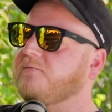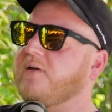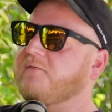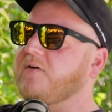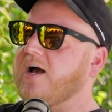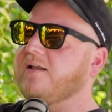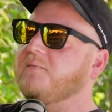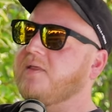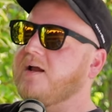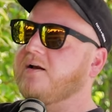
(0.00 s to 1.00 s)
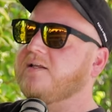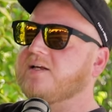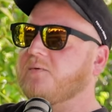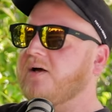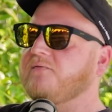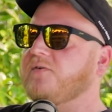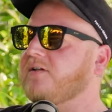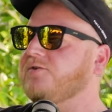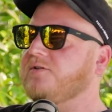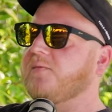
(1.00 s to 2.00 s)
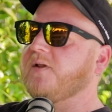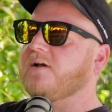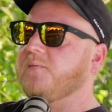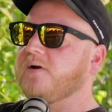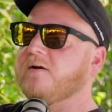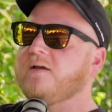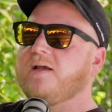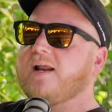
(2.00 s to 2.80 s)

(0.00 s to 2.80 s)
have, have gotten him there, and he's like, "Why the fuck did you tell me to come here?"